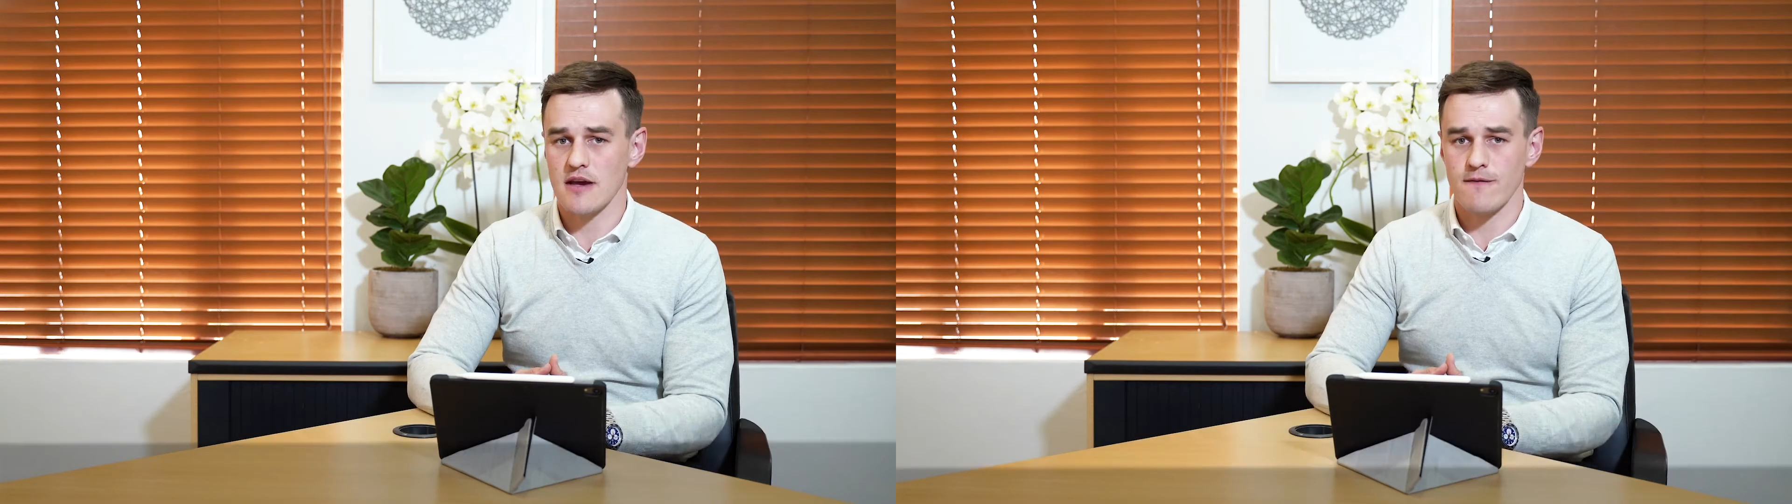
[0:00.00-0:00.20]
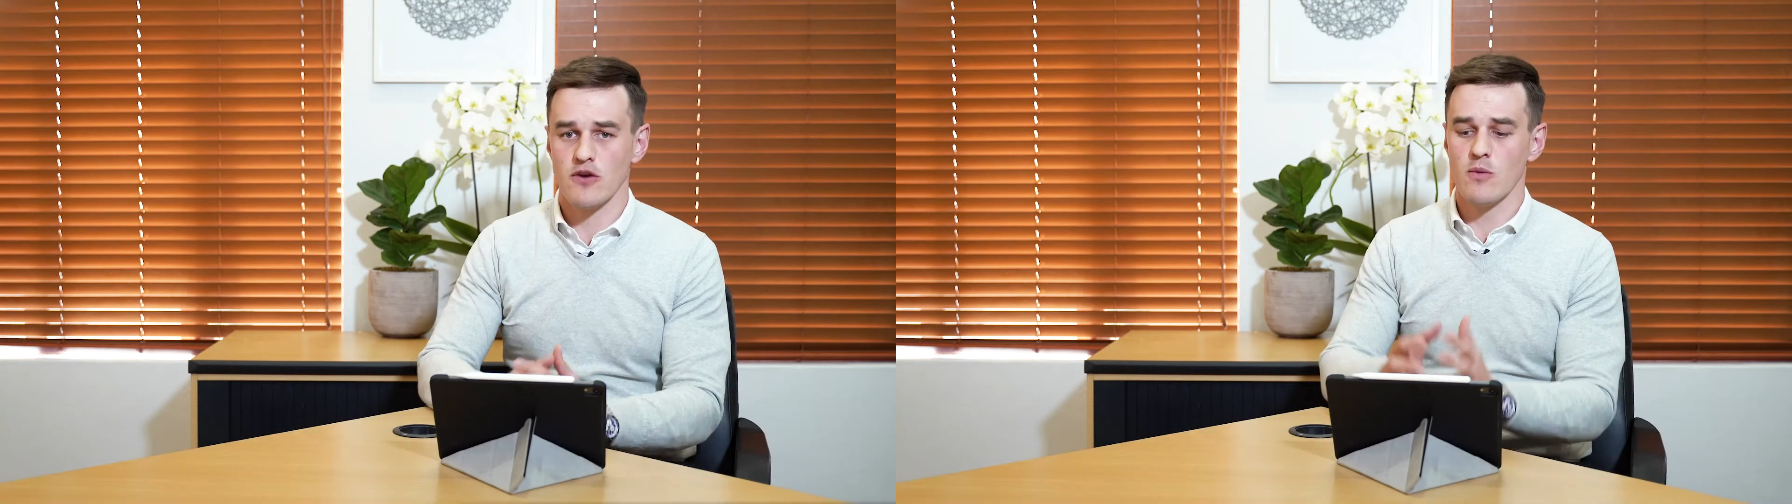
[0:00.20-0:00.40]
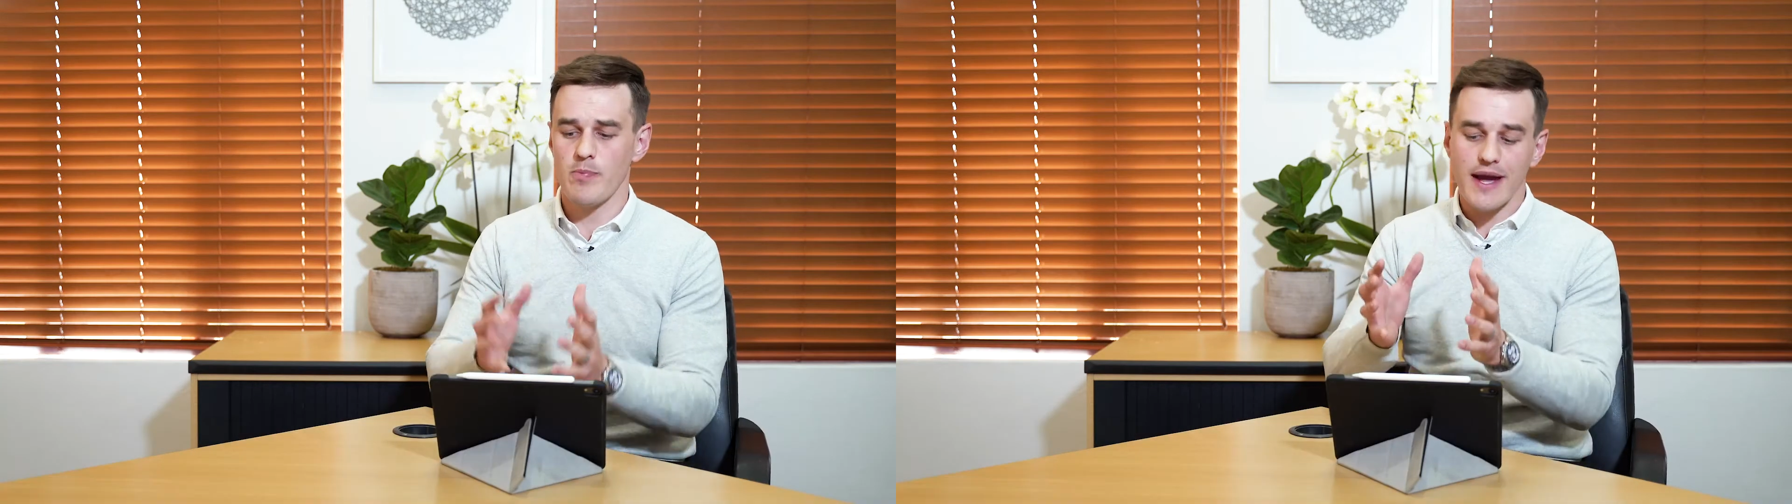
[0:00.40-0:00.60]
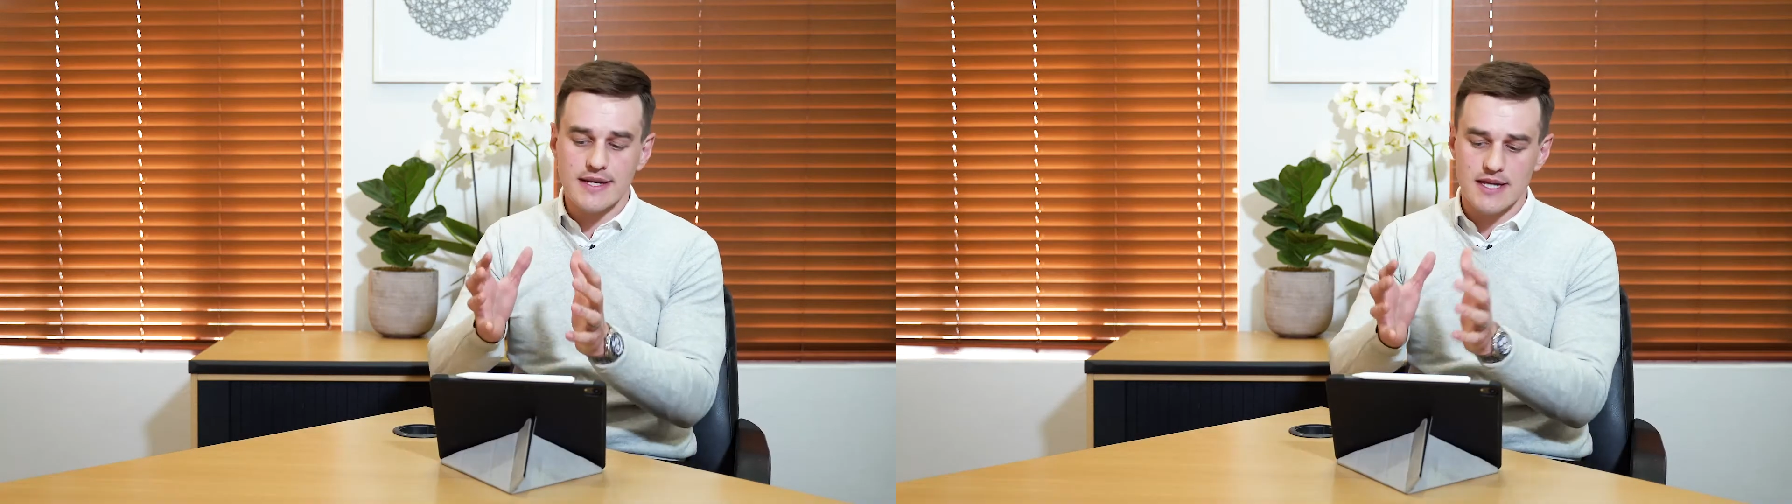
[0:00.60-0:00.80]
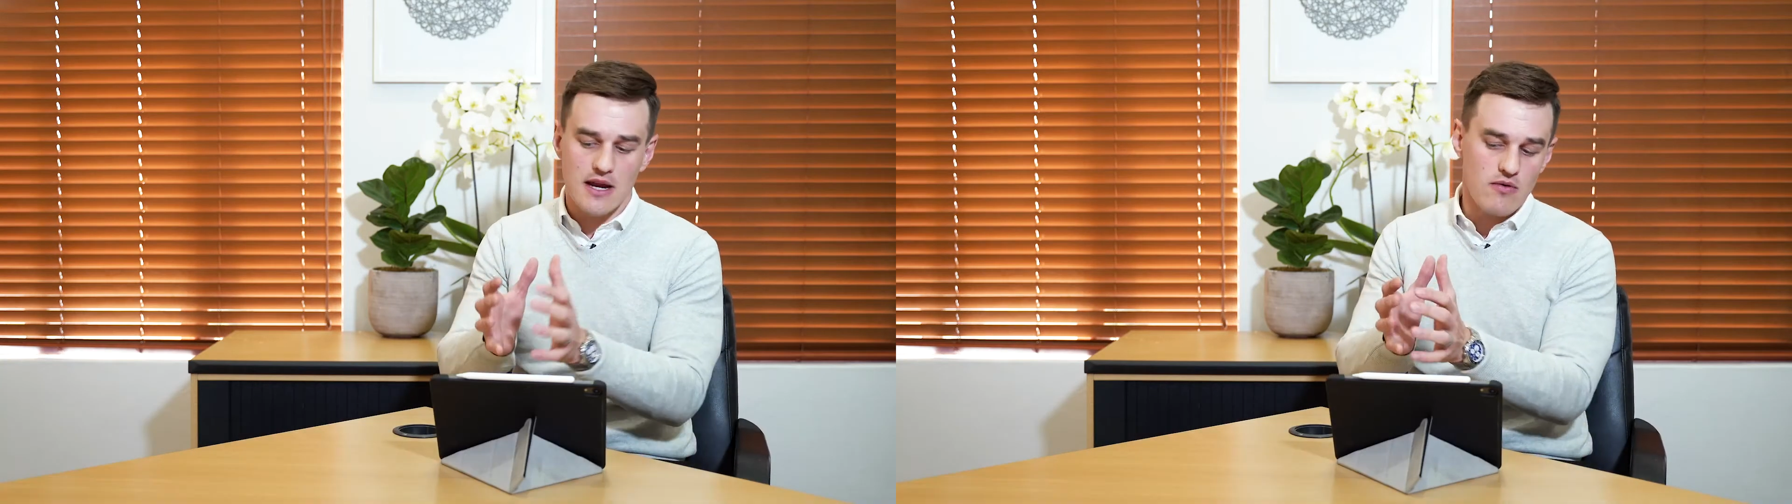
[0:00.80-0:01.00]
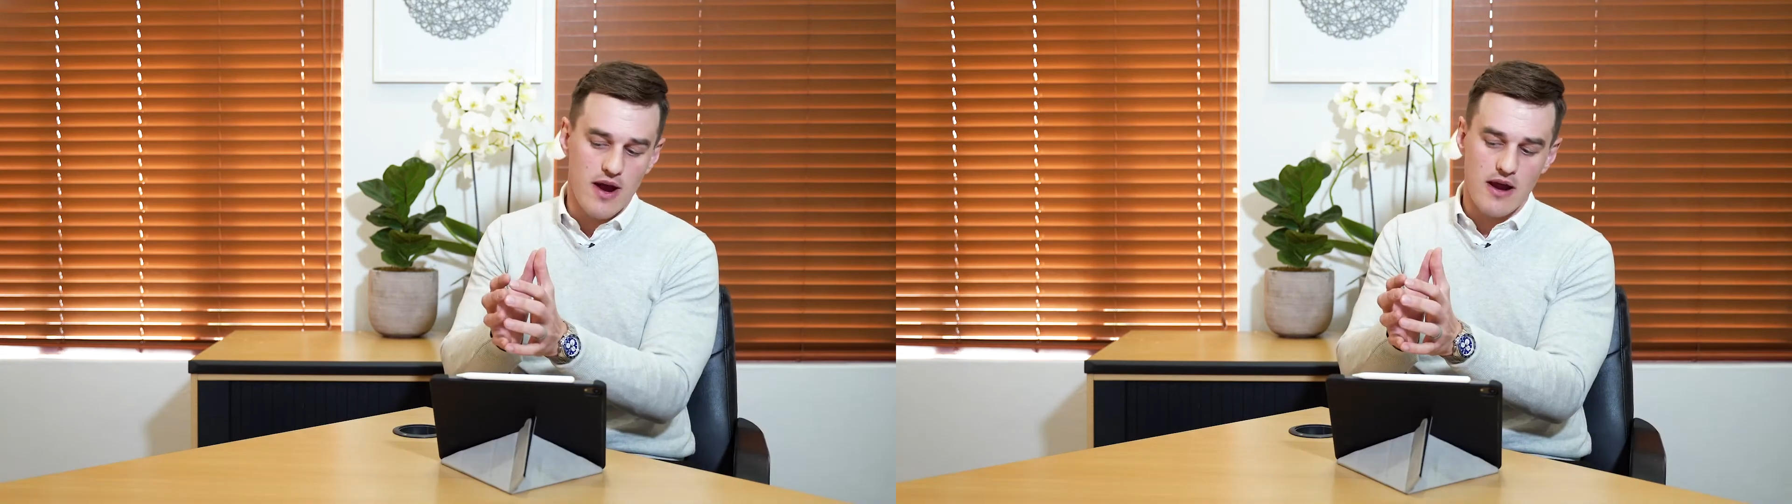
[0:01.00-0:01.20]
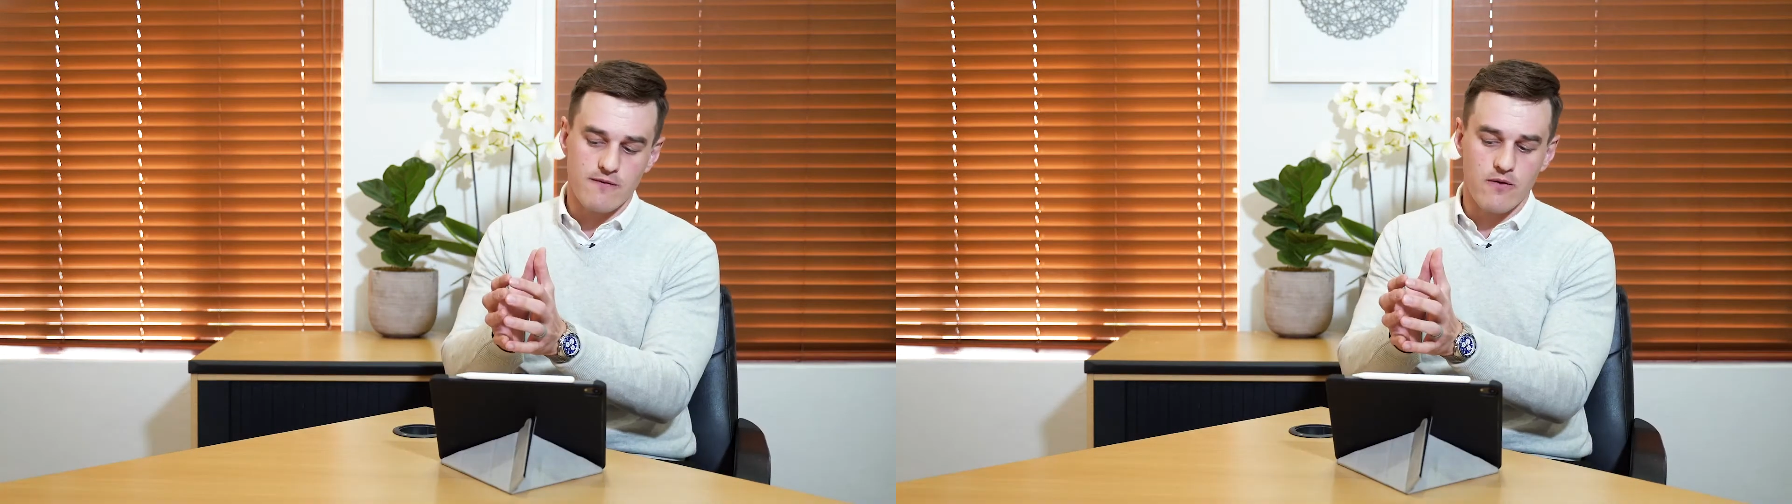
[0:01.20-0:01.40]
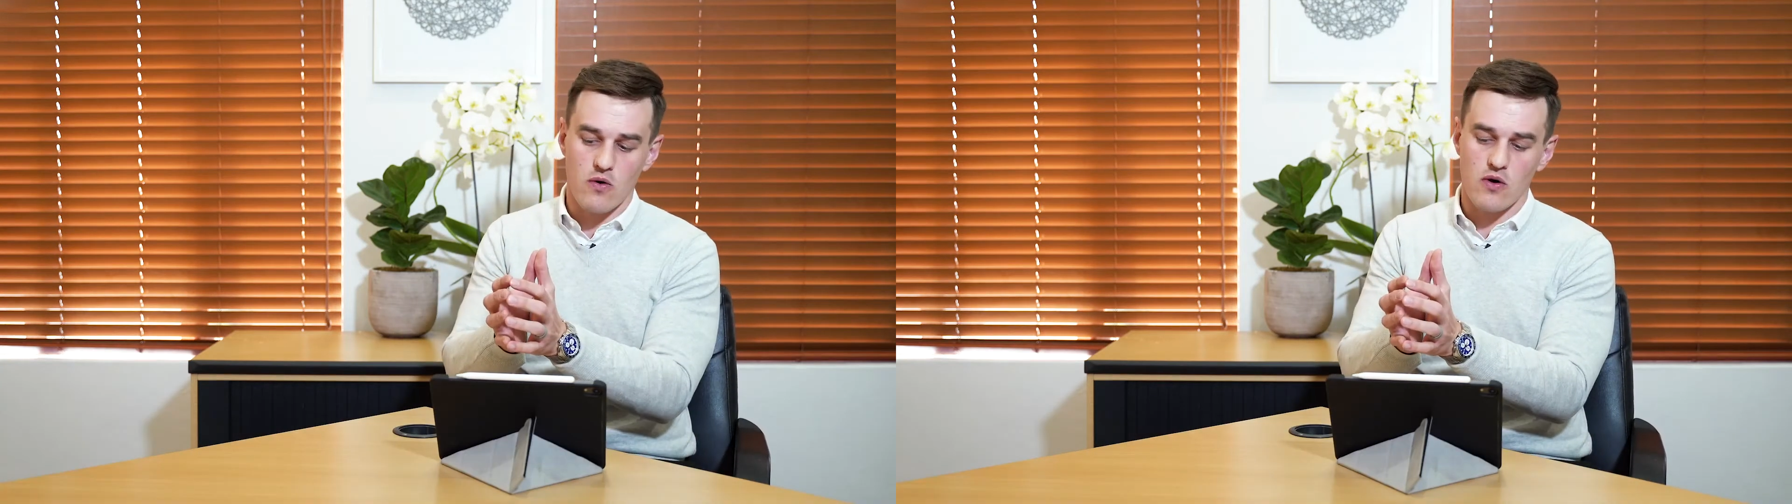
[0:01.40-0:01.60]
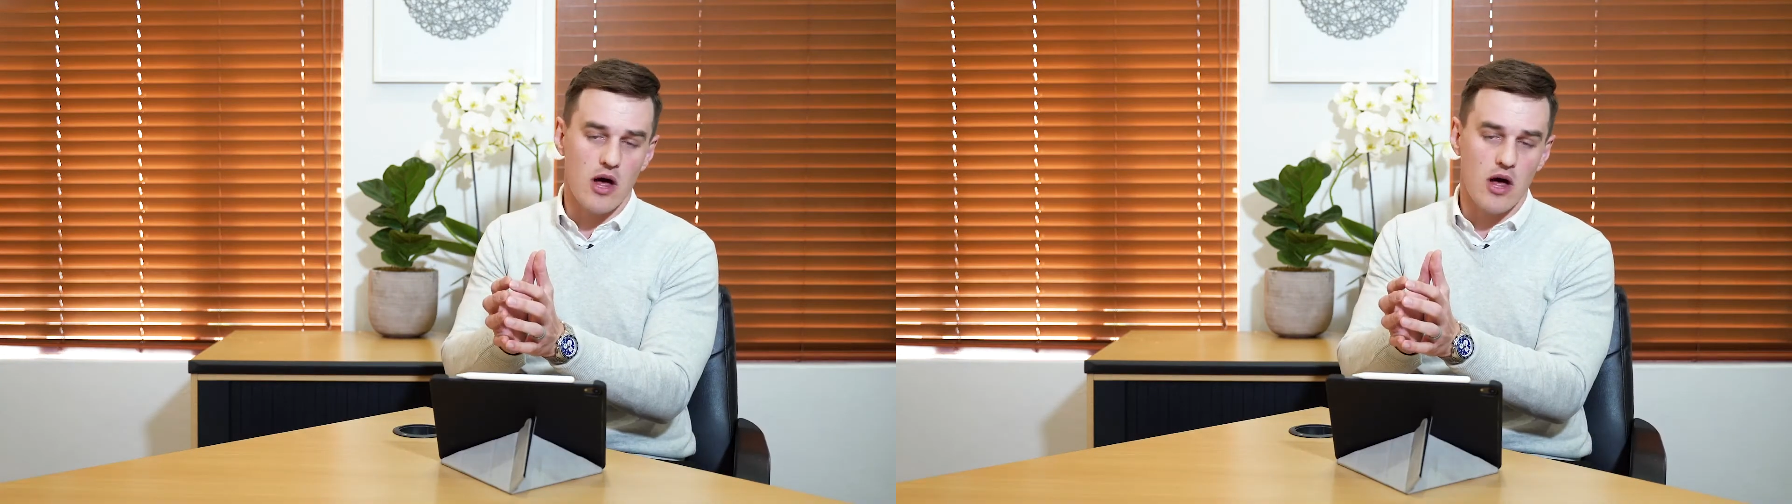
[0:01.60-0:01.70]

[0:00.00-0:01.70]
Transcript: if you pay 10 Rand for